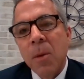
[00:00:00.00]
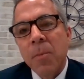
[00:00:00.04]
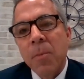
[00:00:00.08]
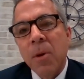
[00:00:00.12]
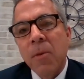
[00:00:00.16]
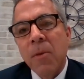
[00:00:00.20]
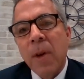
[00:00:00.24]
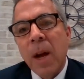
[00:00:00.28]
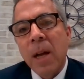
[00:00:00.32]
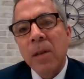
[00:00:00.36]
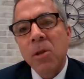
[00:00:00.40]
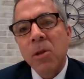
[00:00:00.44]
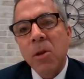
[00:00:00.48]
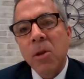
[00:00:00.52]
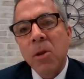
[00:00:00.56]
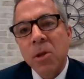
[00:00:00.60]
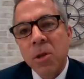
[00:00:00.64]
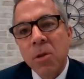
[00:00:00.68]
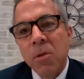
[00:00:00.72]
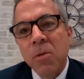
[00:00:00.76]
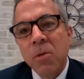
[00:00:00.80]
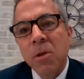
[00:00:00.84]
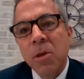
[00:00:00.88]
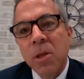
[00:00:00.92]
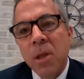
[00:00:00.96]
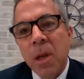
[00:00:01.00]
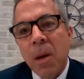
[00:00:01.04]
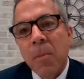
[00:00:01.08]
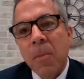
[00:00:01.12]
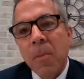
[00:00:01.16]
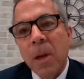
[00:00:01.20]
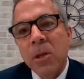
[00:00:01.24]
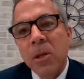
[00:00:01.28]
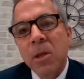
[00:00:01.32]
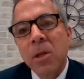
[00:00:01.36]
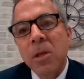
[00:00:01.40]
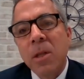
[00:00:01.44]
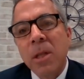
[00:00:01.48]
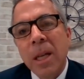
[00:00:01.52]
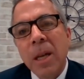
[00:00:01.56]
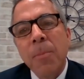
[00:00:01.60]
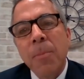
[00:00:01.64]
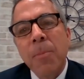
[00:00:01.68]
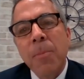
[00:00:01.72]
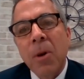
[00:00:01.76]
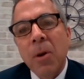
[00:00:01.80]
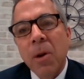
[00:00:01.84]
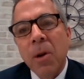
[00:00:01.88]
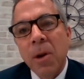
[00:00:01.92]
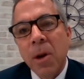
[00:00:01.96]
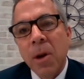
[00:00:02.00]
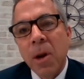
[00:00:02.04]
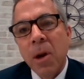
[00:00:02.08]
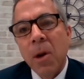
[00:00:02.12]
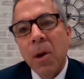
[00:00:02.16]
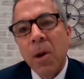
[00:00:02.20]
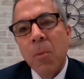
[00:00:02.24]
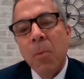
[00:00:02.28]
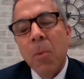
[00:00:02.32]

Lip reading: provides our students a much deeper,